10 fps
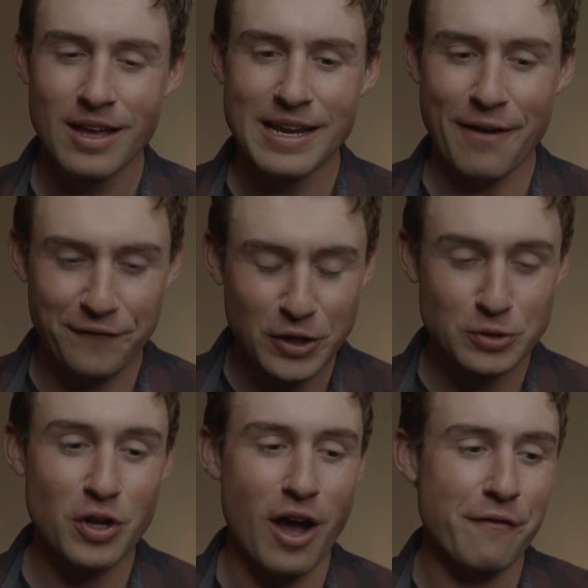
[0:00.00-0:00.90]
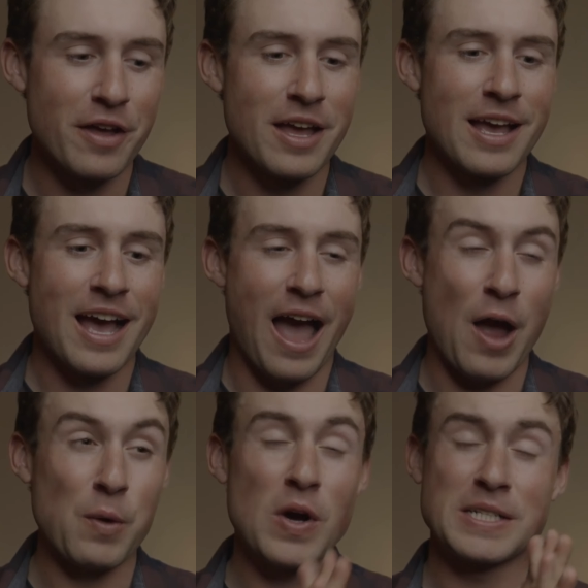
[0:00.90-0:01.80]
Now, first off, I
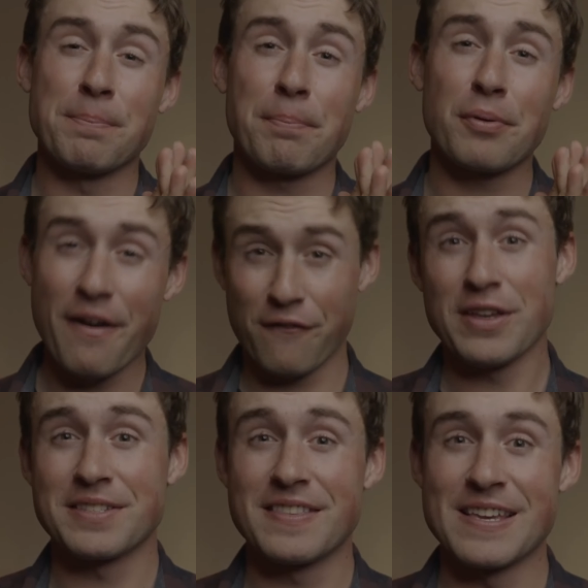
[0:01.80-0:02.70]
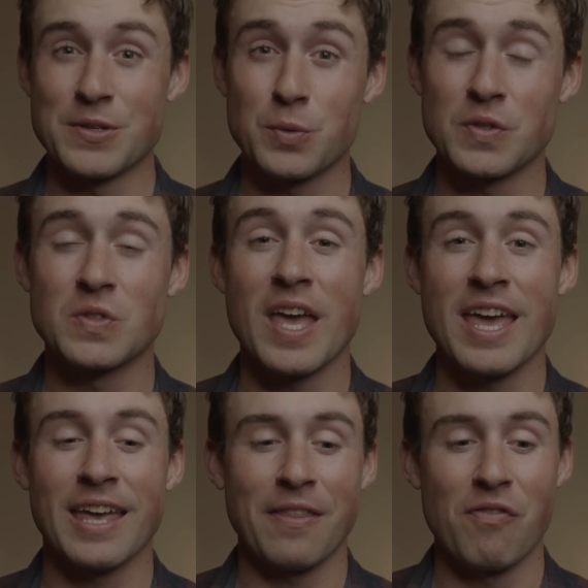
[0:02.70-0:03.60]
want to preface this with
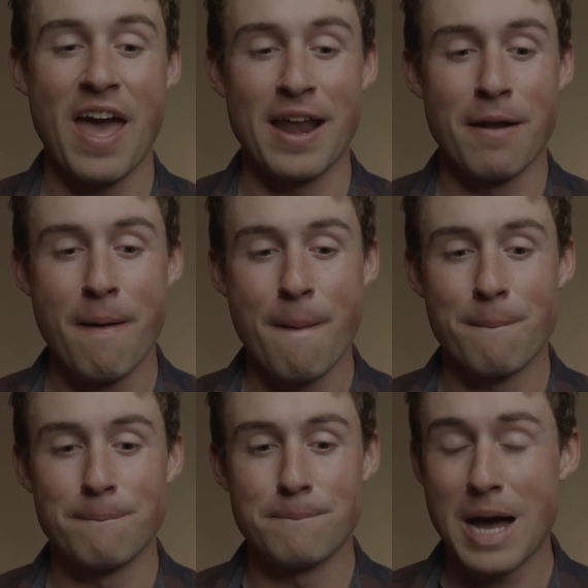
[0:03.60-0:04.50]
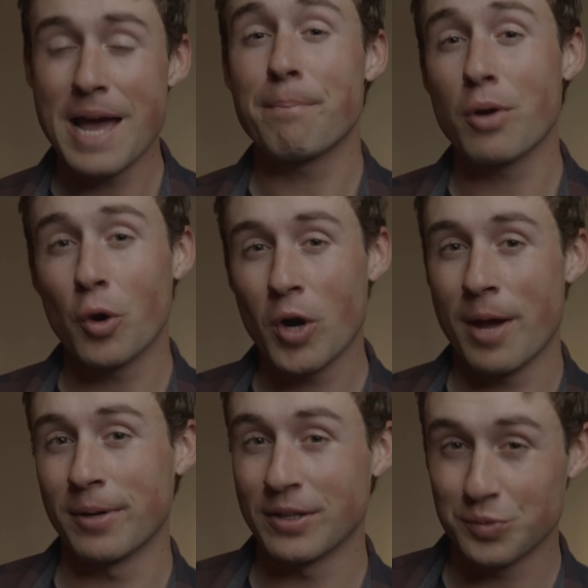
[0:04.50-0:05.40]
saying that my
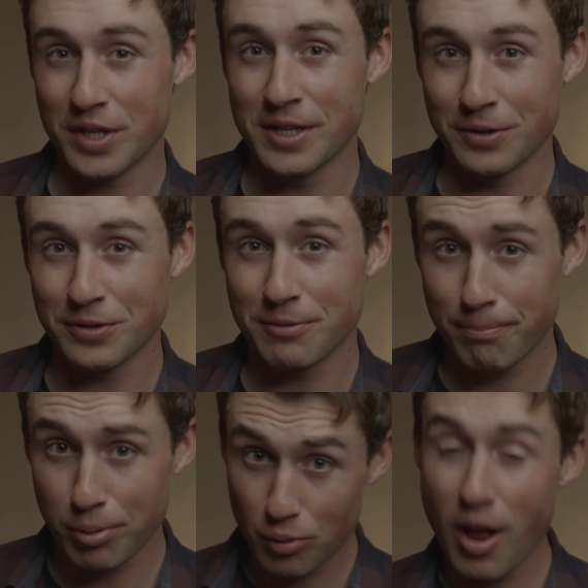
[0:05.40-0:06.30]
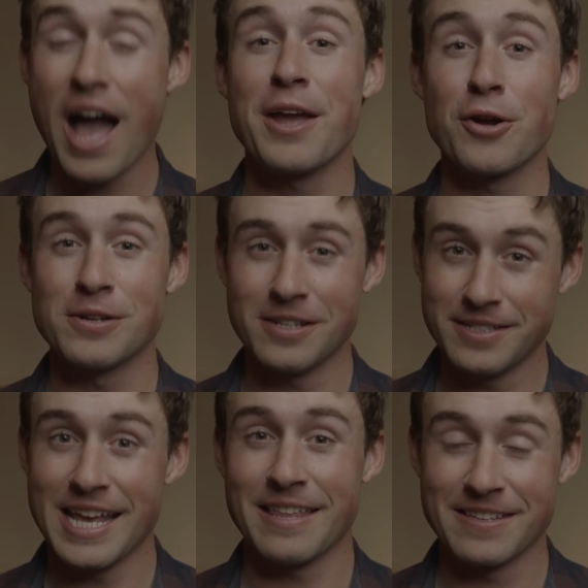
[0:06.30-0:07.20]
programming skills prior to
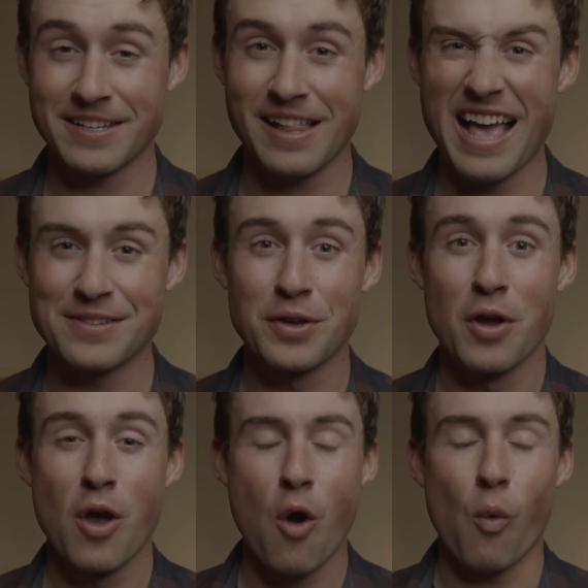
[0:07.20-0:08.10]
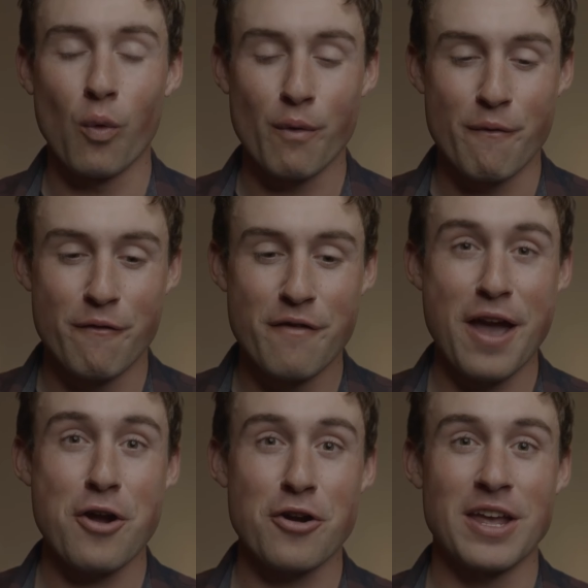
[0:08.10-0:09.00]
taking this class were
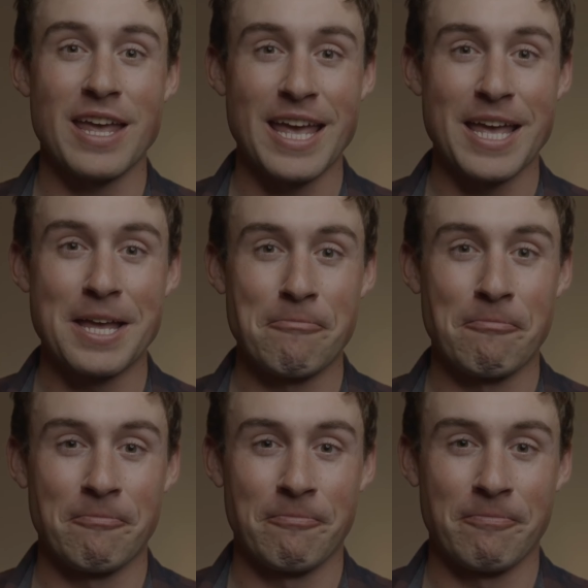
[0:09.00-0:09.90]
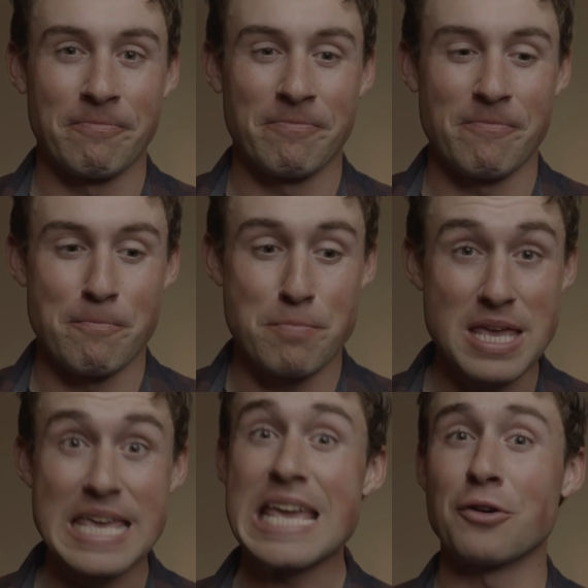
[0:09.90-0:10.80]
very
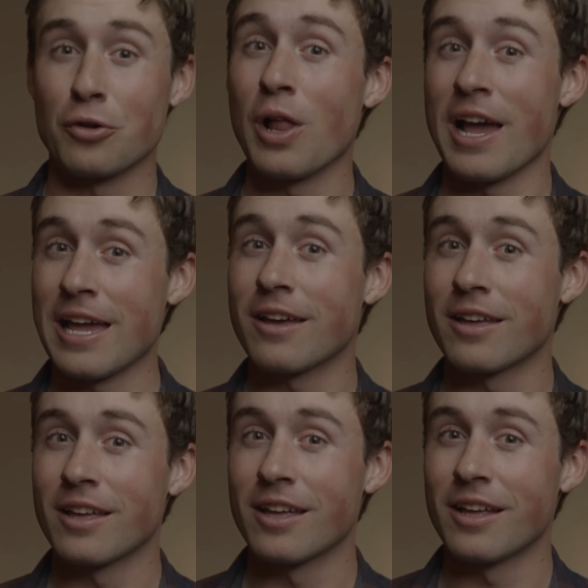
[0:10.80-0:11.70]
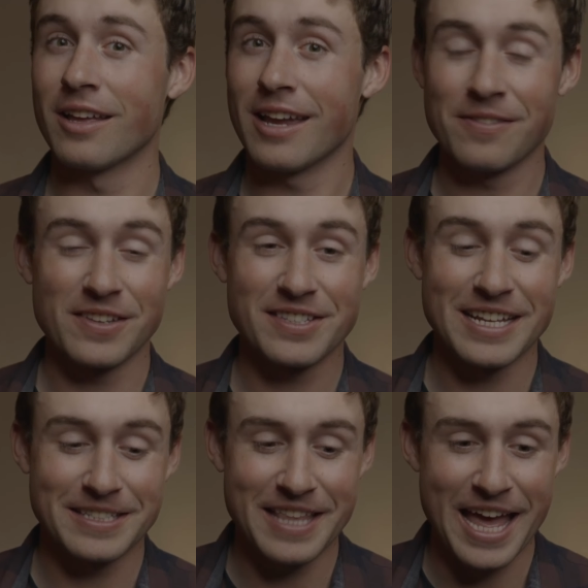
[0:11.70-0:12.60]
beginner-like, in the
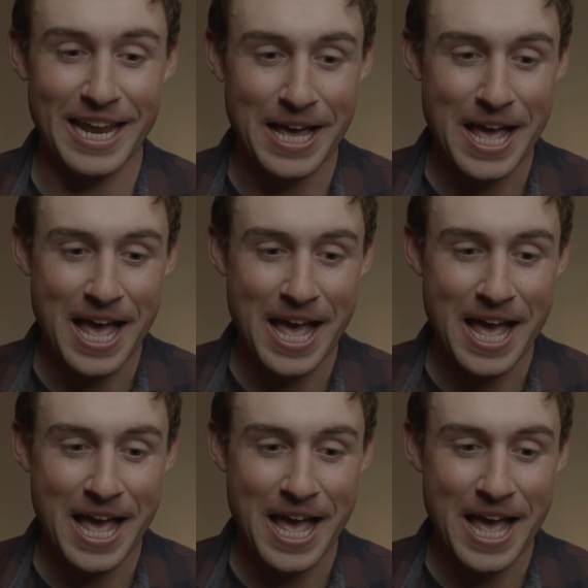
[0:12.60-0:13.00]
sense that